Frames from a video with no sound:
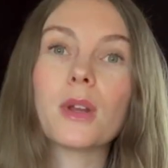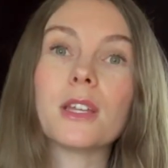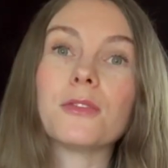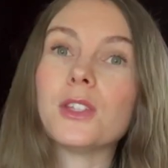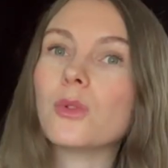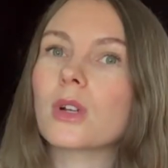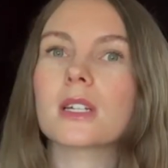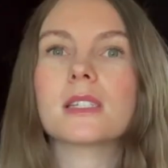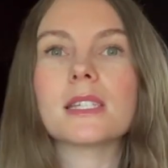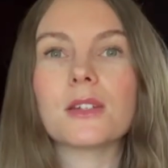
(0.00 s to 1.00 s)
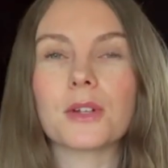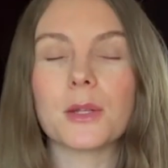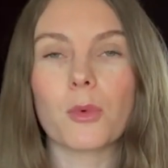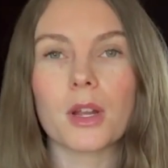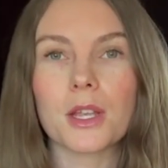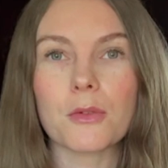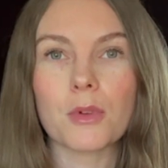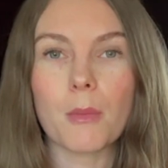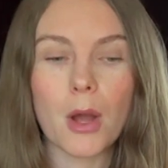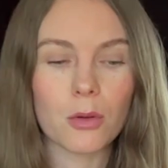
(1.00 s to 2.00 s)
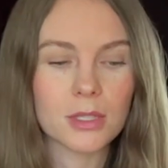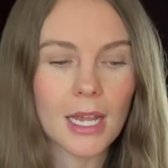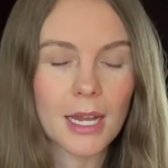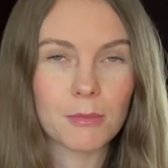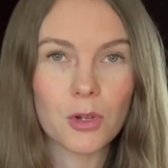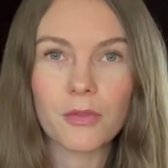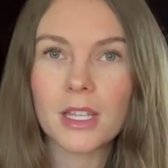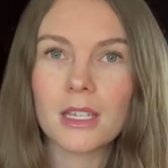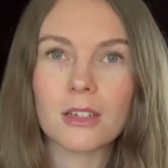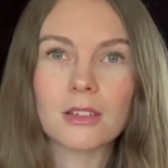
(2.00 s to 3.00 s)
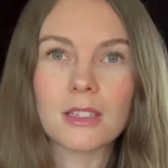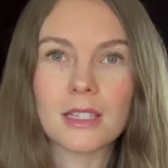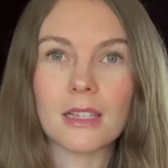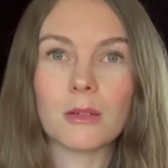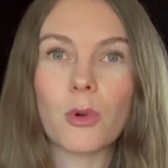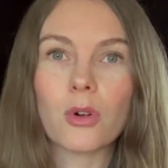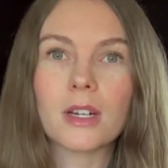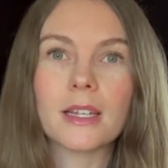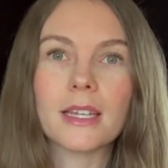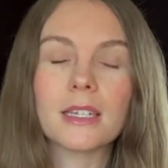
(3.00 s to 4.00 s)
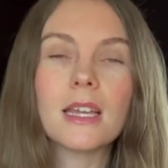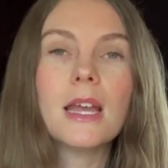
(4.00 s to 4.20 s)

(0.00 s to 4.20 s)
if you are considering working remote and moving here to Salem, Oregon,